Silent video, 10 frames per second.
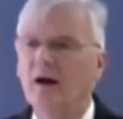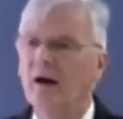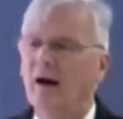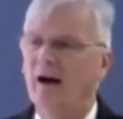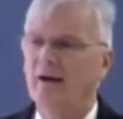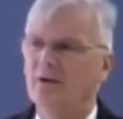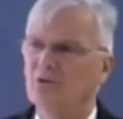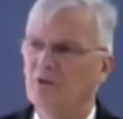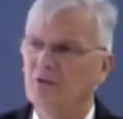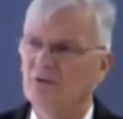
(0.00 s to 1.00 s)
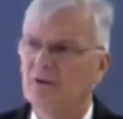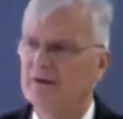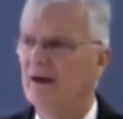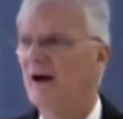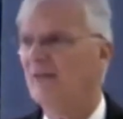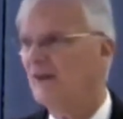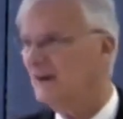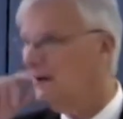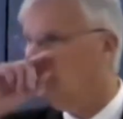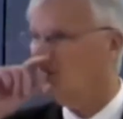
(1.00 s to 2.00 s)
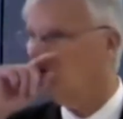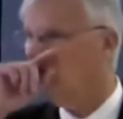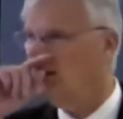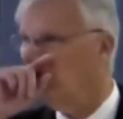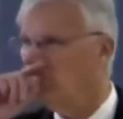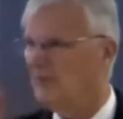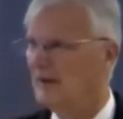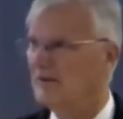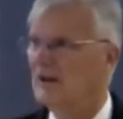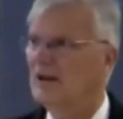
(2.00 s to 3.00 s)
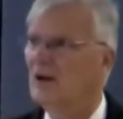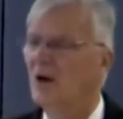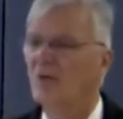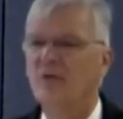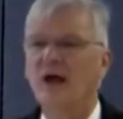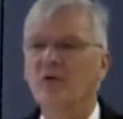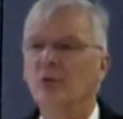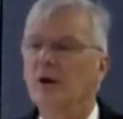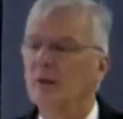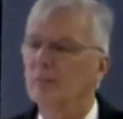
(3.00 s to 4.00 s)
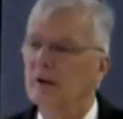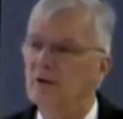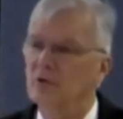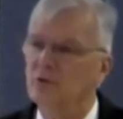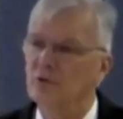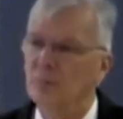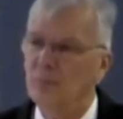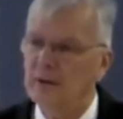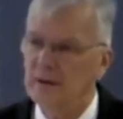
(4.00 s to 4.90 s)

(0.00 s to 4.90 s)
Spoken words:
he says, yeah, I think I know what you mean, but you know, that's what it means to me.